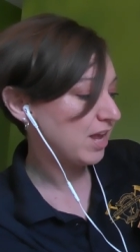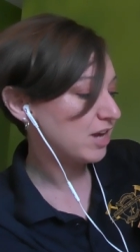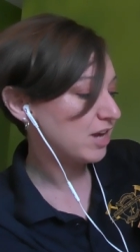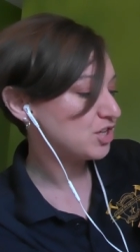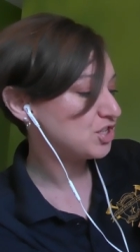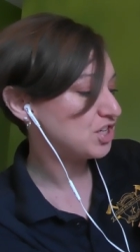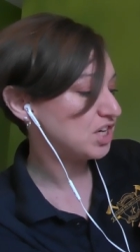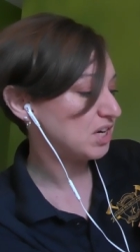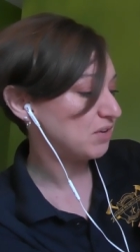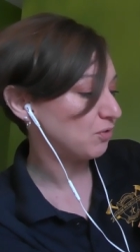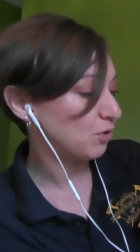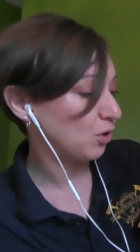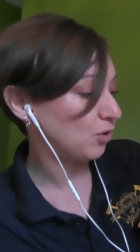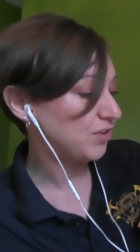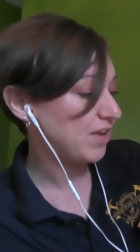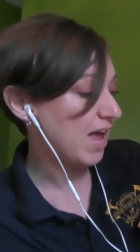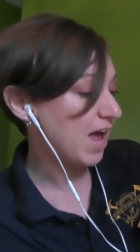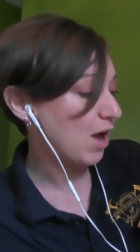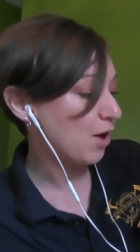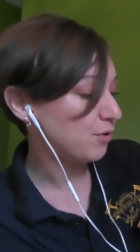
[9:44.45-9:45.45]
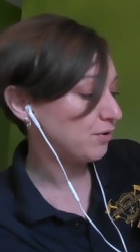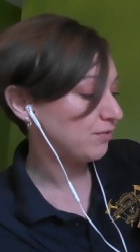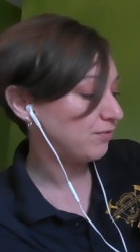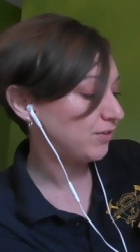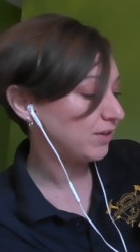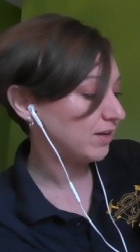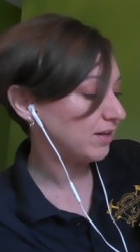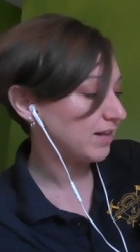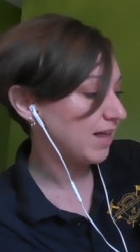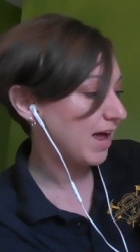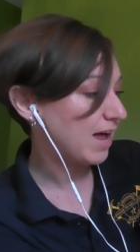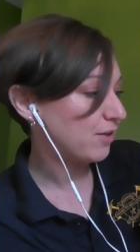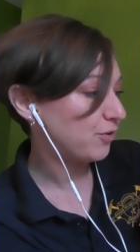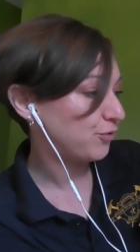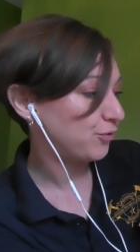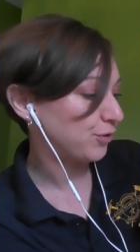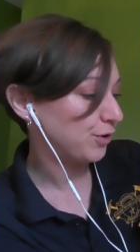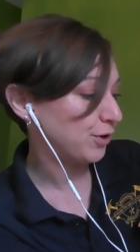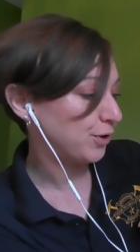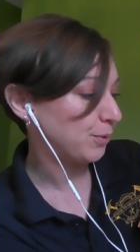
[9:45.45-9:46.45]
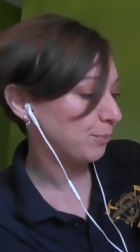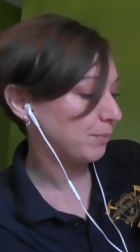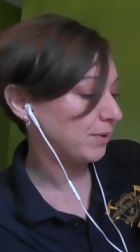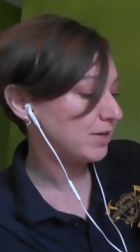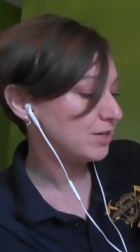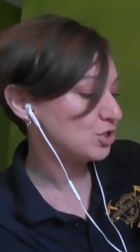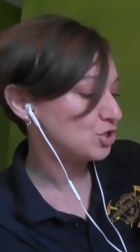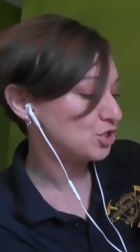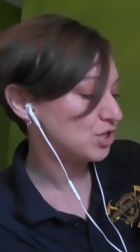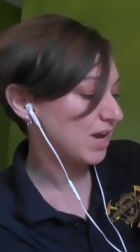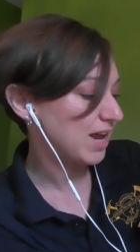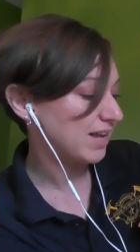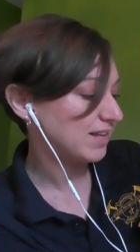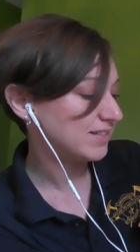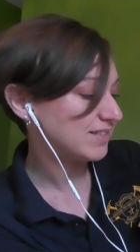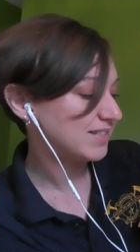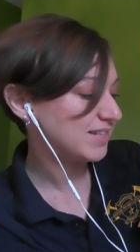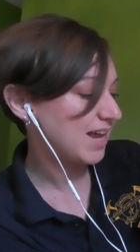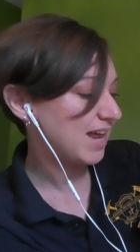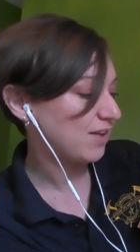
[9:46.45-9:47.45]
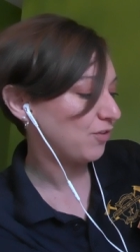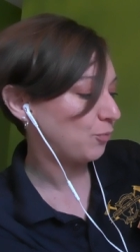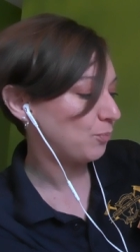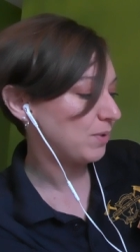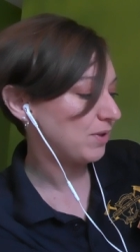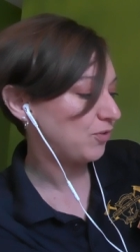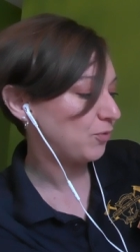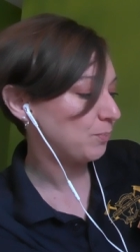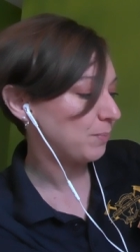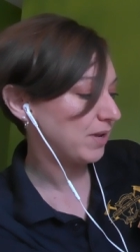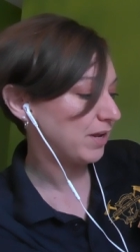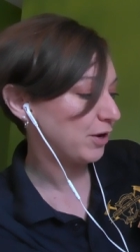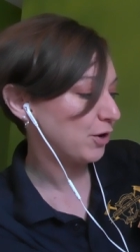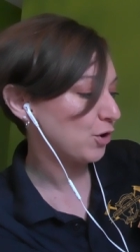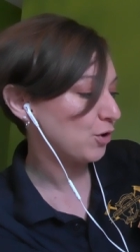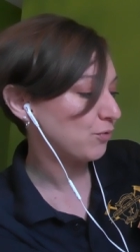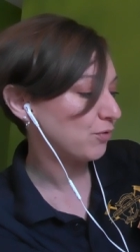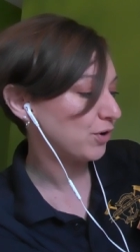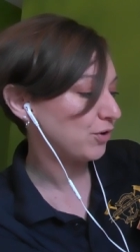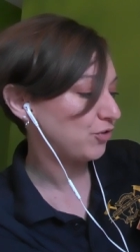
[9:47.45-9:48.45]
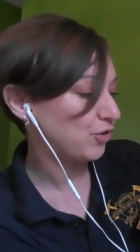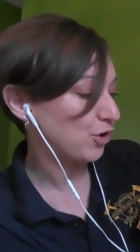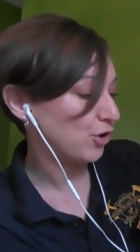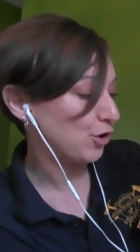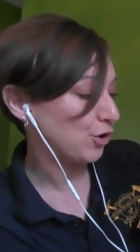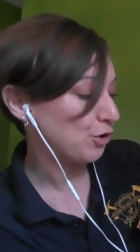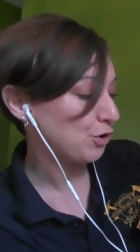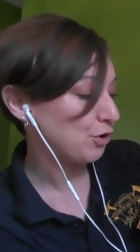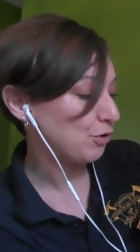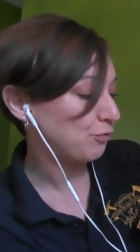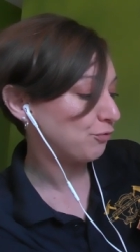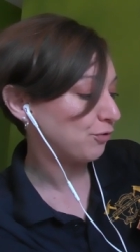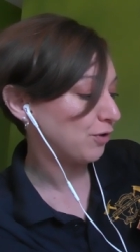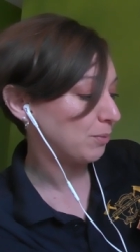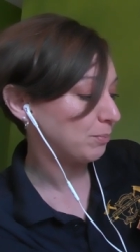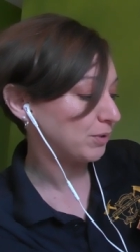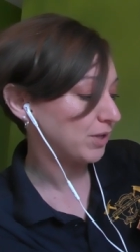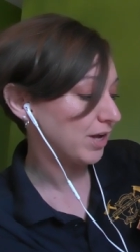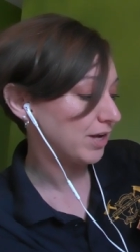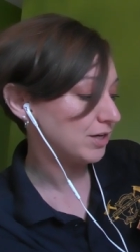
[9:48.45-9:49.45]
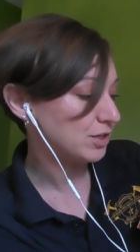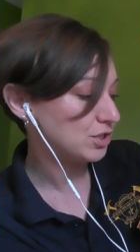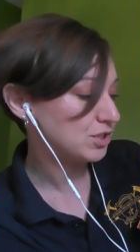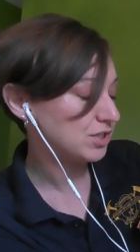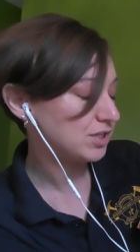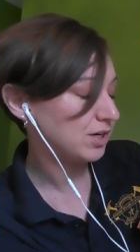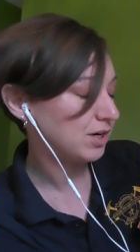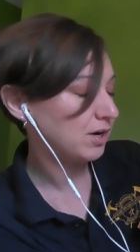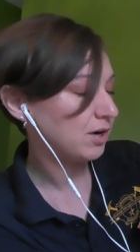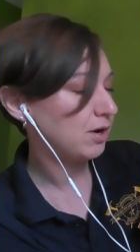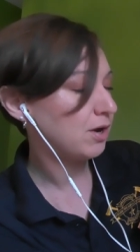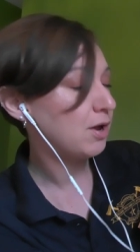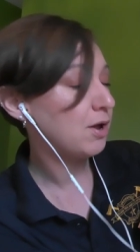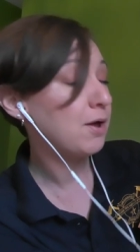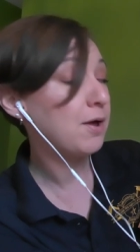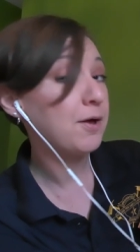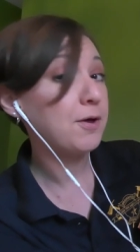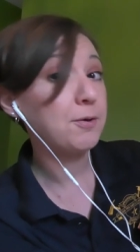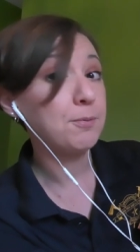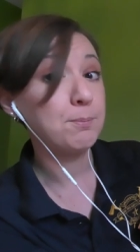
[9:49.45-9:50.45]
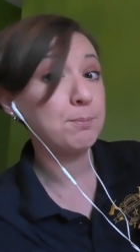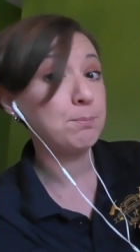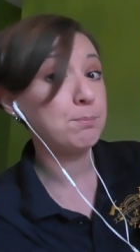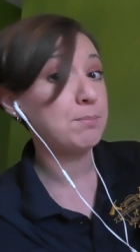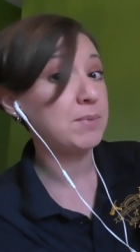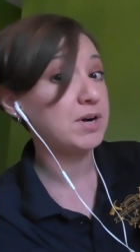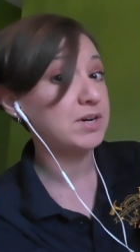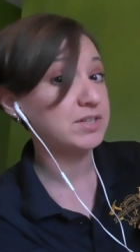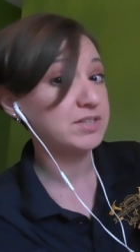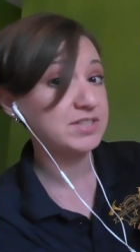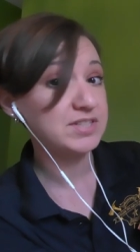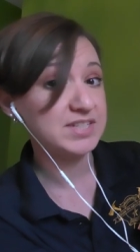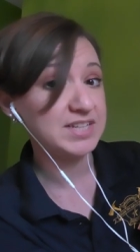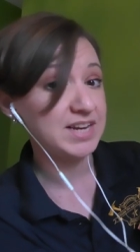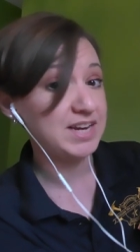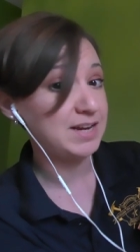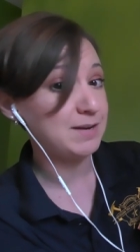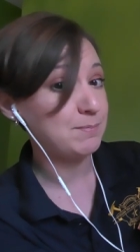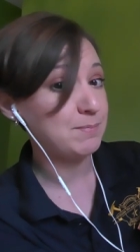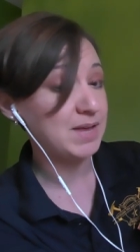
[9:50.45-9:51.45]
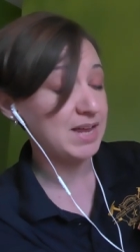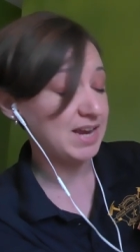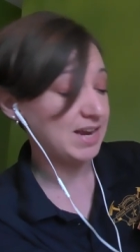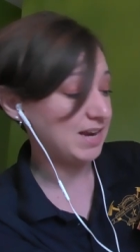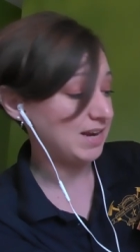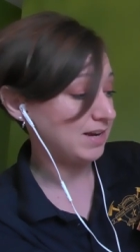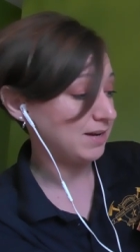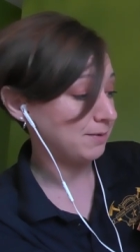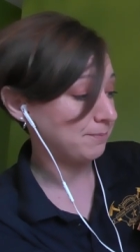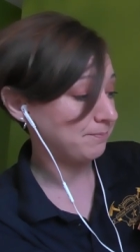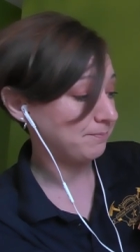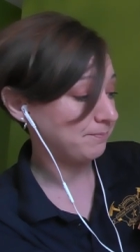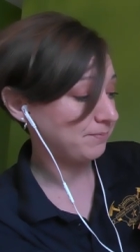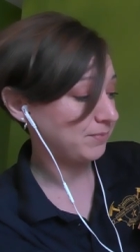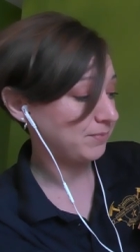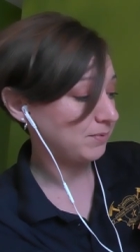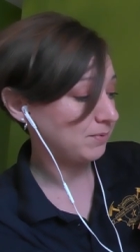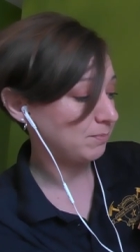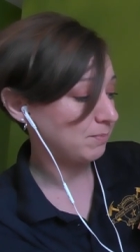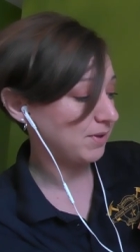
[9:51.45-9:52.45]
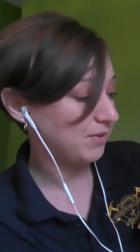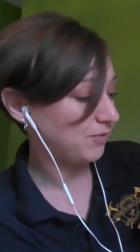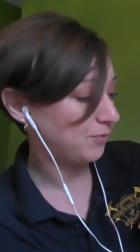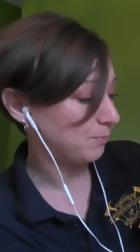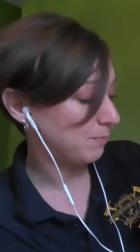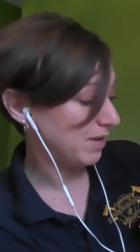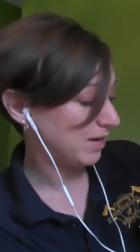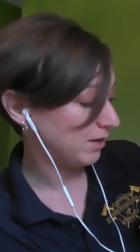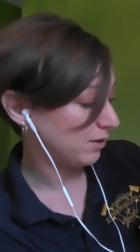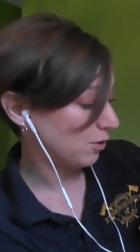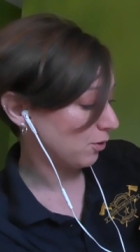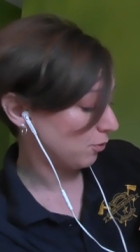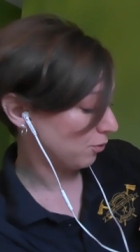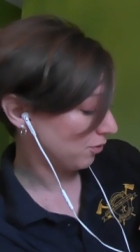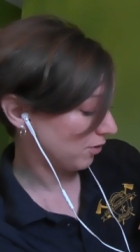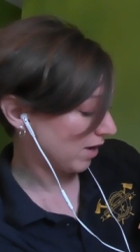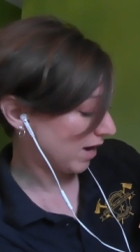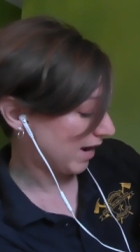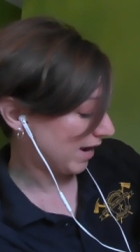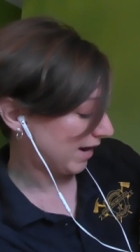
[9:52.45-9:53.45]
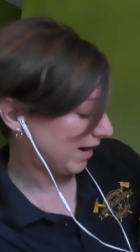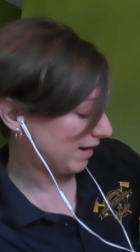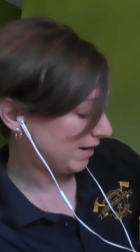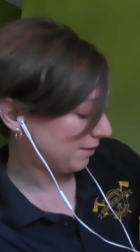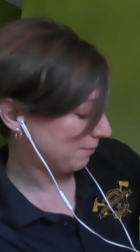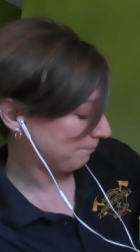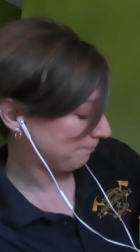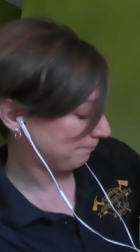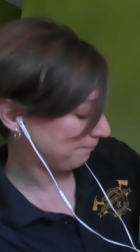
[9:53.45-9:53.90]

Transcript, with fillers: She rolled out of the classroom just as Miss Mingo returned from lunch. Mercy me, Miss Mingo cried.